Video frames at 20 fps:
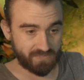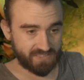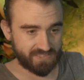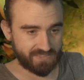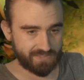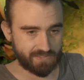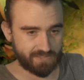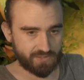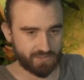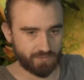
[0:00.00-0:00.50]

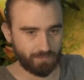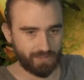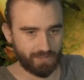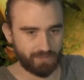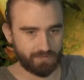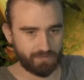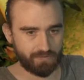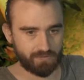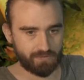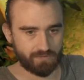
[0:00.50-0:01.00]
Stitcher's
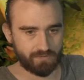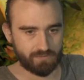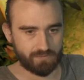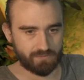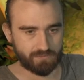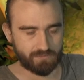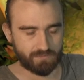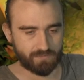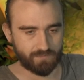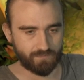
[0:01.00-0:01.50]
Supplier.
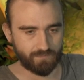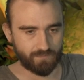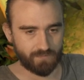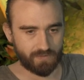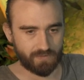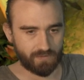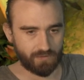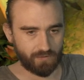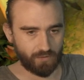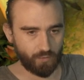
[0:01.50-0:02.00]

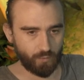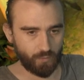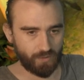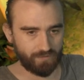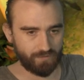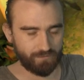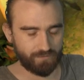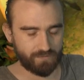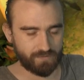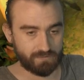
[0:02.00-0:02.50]
Lawn
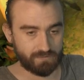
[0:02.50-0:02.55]
Ralph.